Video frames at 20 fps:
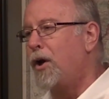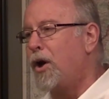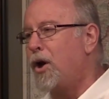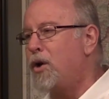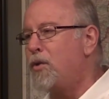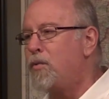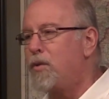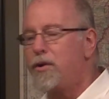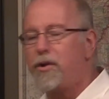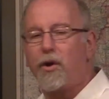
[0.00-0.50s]

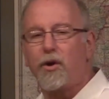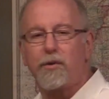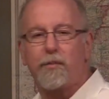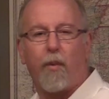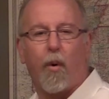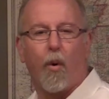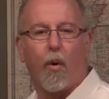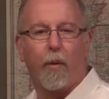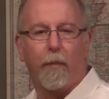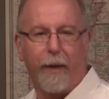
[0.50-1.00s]
Who would those
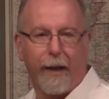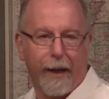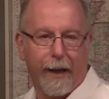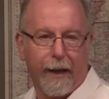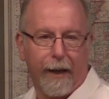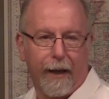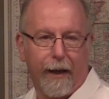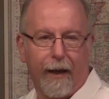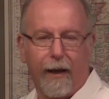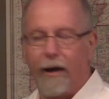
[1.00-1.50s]
poor be?
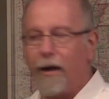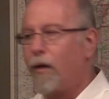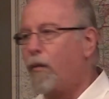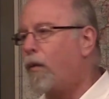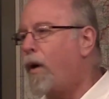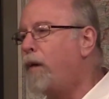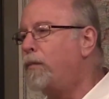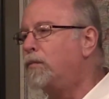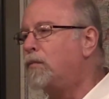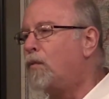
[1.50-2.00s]

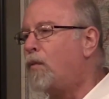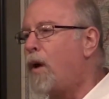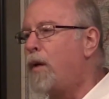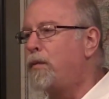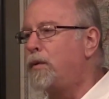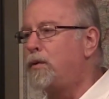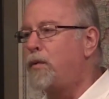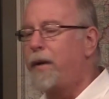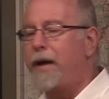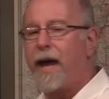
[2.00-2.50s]

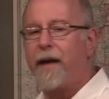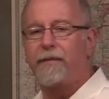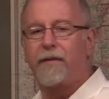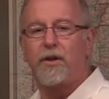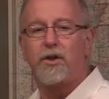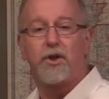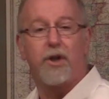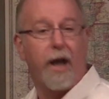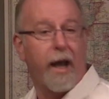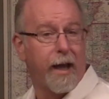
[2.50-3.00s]
What would we have
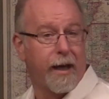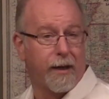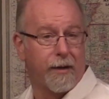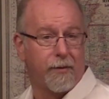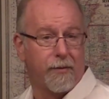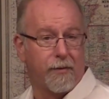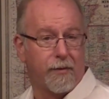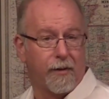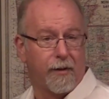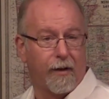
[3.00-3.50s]
to change
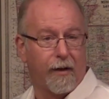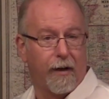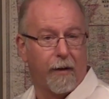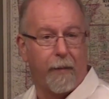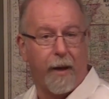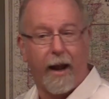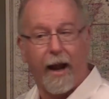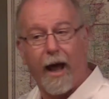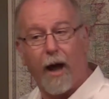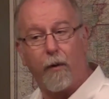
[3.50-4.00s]

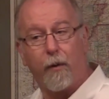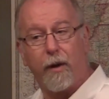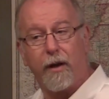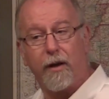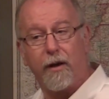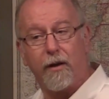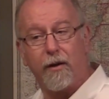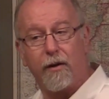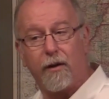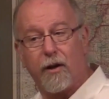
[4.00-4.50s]
about how
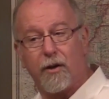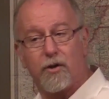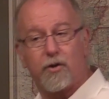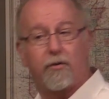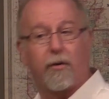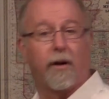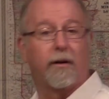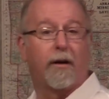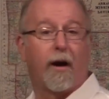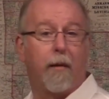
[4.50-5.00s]
we
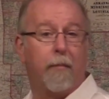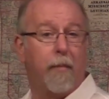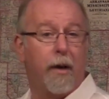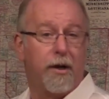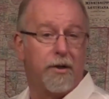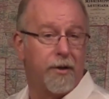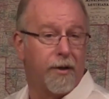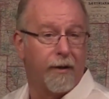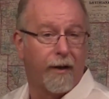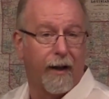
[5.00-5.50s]
construct our
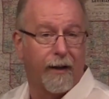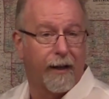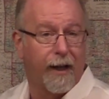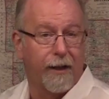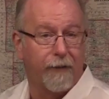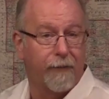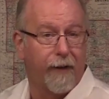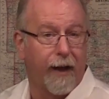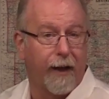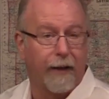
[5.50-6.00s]
budget at
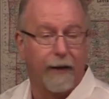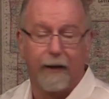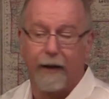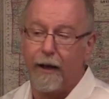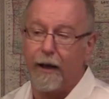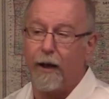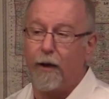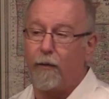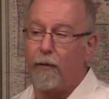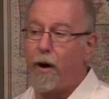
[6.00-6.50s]
Lake Valley?
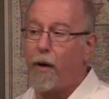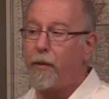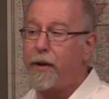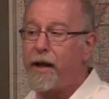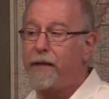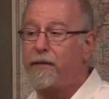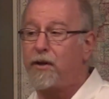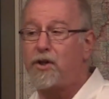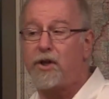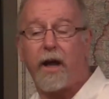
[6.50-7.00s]
What would
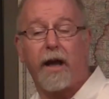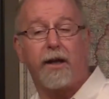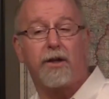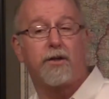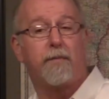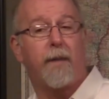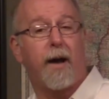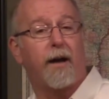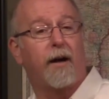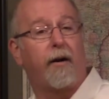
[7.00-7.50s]
have to
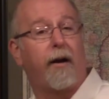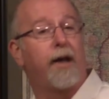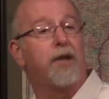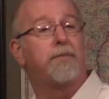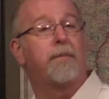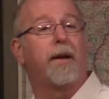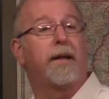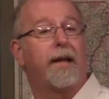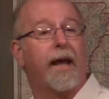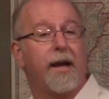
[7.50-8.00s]
change about our
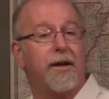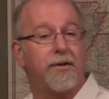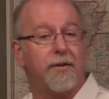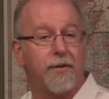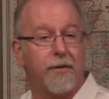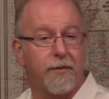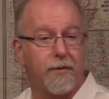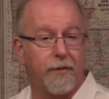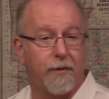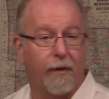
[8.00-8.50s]

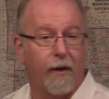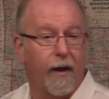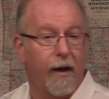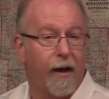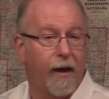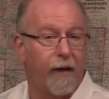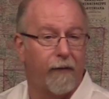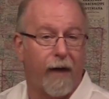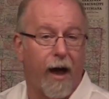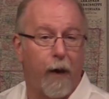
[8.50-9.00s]
expectations
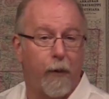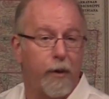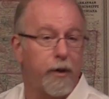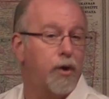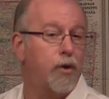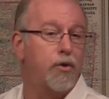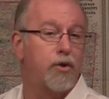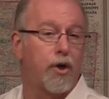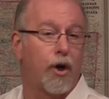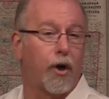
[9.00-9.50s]
of how we
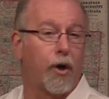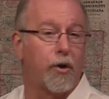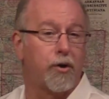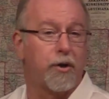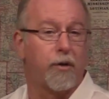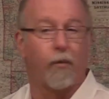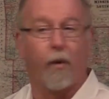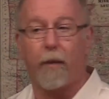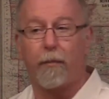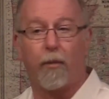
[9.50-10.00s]
do
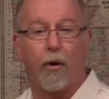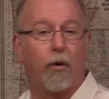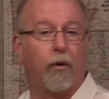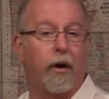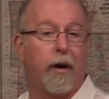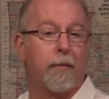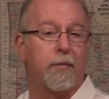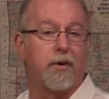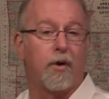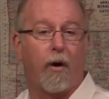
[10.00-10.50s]
church and what
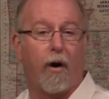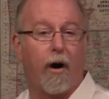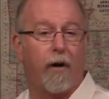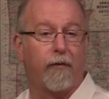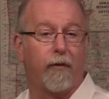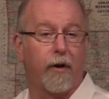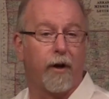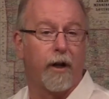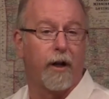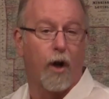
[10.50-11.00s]
programs are
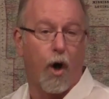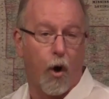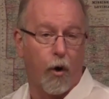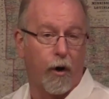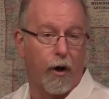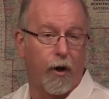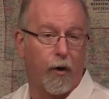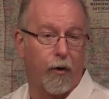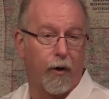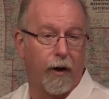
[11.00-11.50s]
offered, and
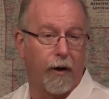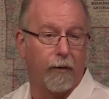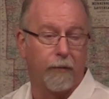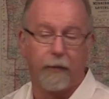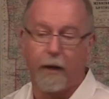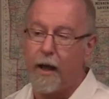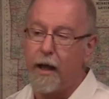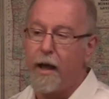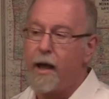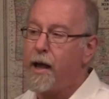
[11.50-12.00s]
on and on and on.
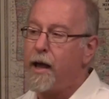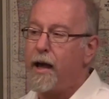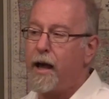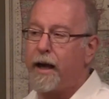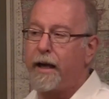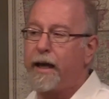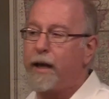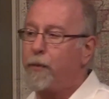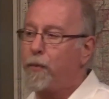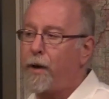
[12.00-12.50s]

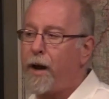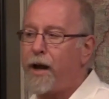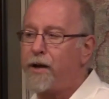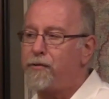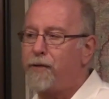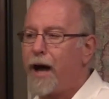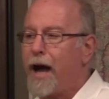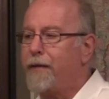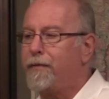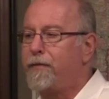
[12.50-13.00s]
Again, we're not
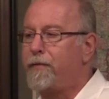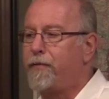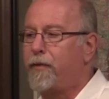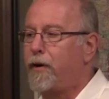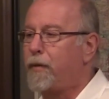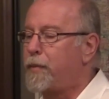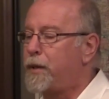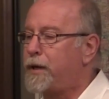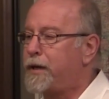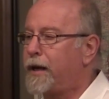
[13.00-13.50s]
driving
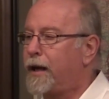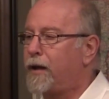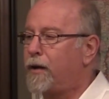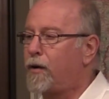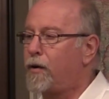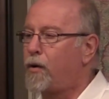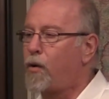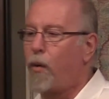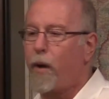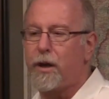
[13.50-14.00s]
for a
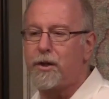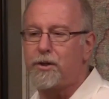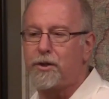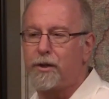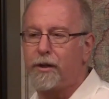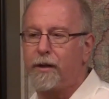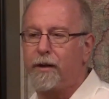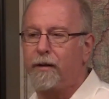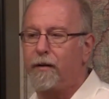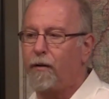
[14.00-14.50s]
particular
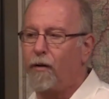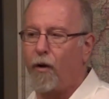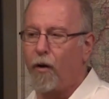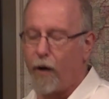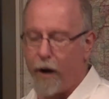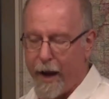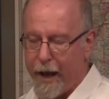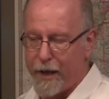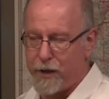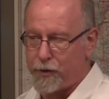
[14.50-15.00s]
question
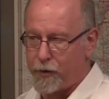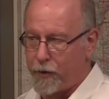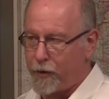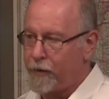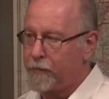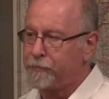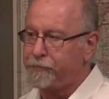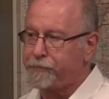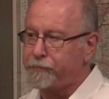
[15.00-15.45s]
or answer.